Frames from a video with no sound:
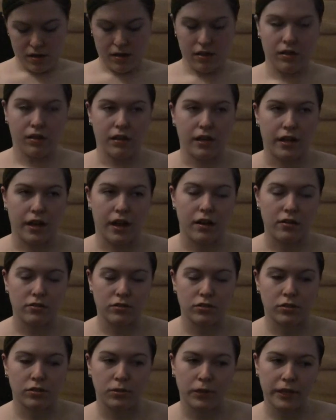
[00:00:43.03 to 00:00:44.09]
like
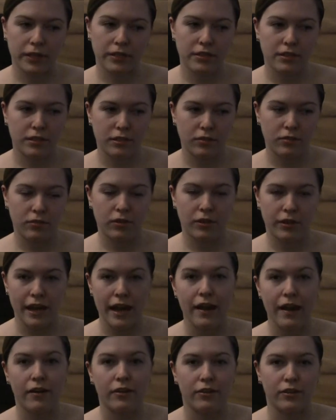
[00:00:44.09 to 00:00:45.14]
£100, although
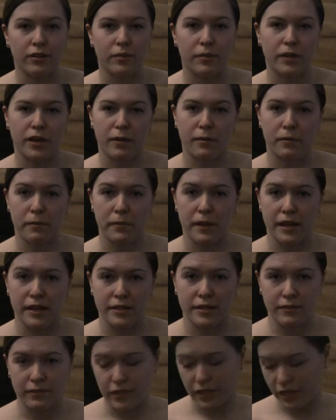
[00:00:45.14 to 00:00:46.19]
now you can pick up them in
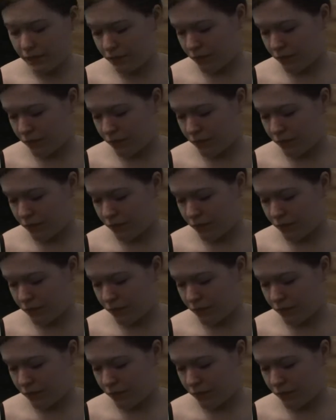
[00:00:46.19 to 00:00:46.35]
HMV